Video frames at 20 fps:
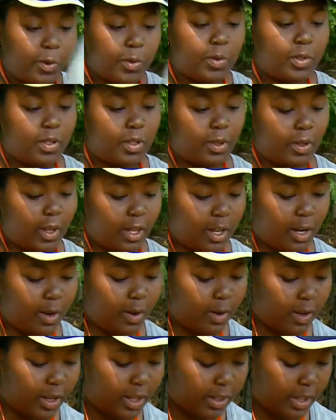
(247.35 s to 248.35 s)
roots, so they
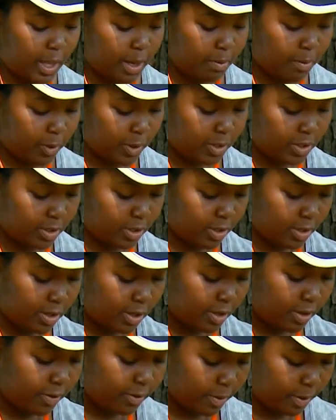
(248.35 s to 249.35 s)
don't get that moisture
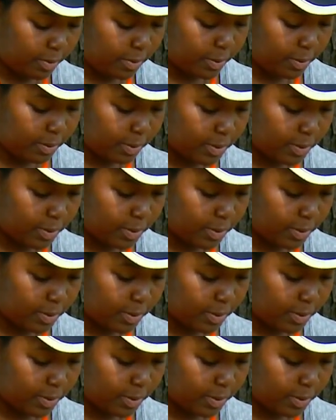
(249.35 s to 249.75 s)
from the